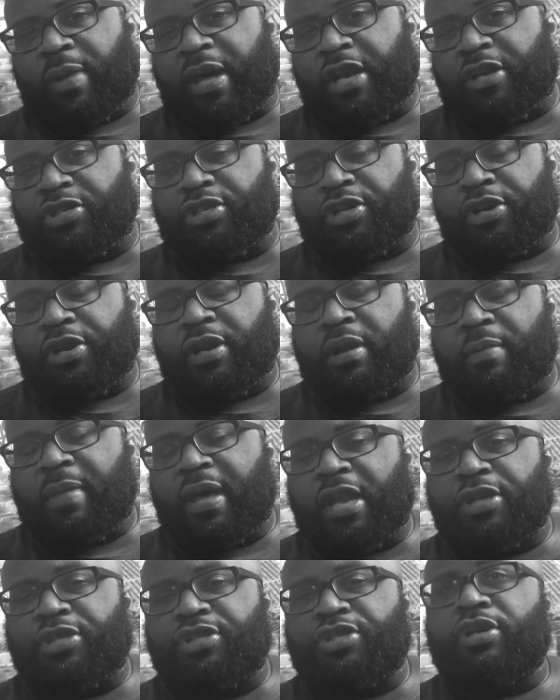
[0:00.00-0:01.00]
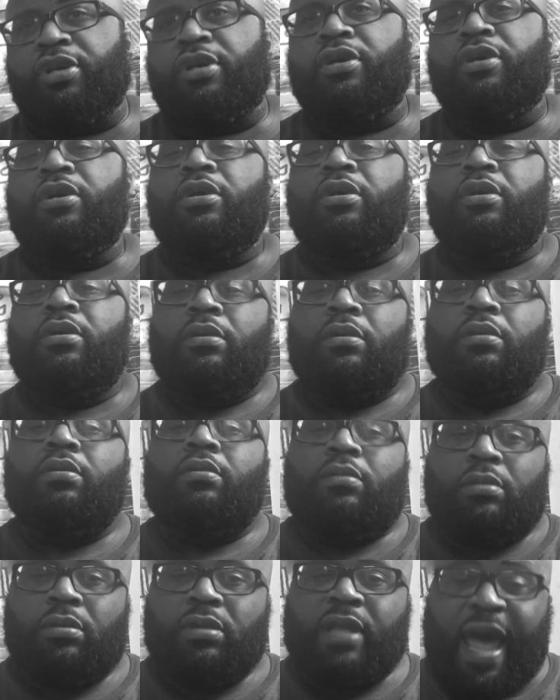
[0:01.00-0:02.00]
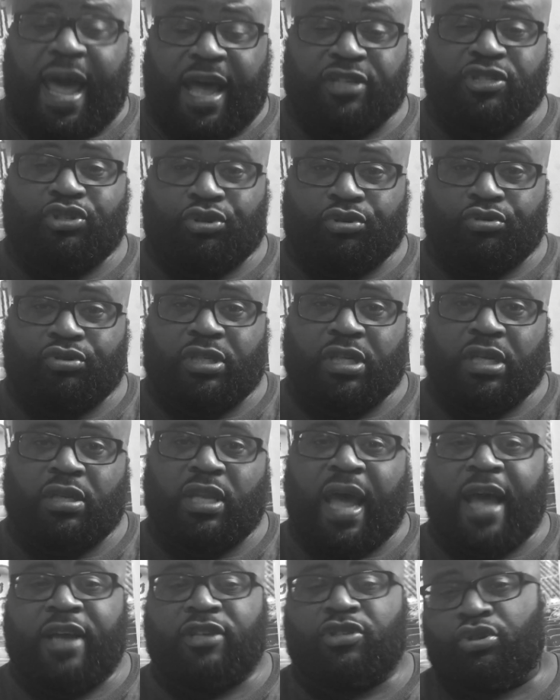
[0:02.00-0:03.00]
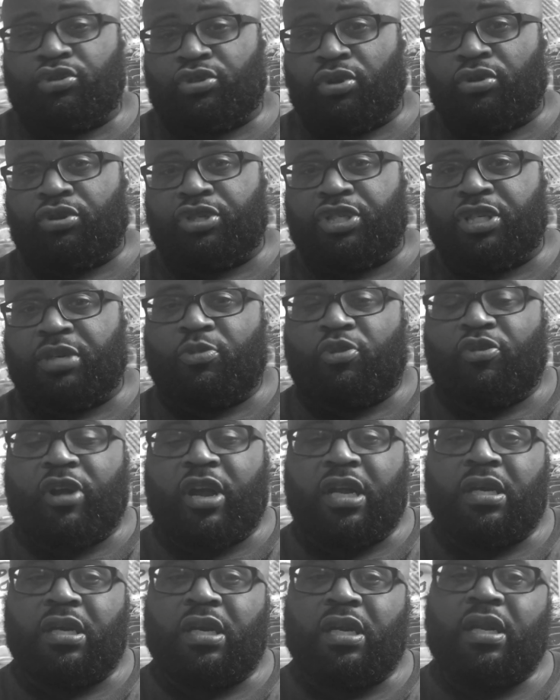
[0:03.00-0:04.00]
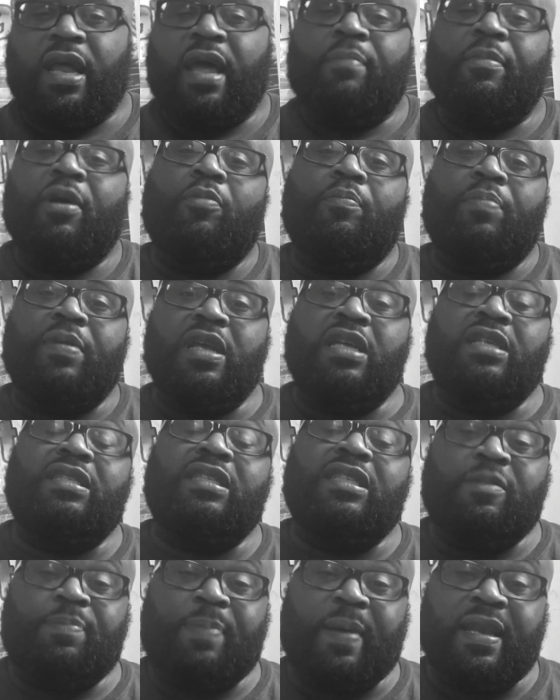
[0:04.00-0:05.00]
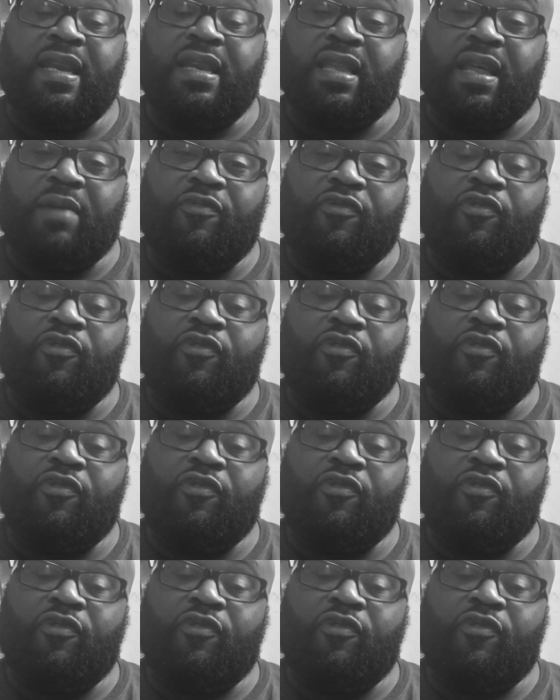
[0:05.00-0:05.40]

manager and the manager. The Astros did. The Astros owner Jim Crane did. MLB suspended them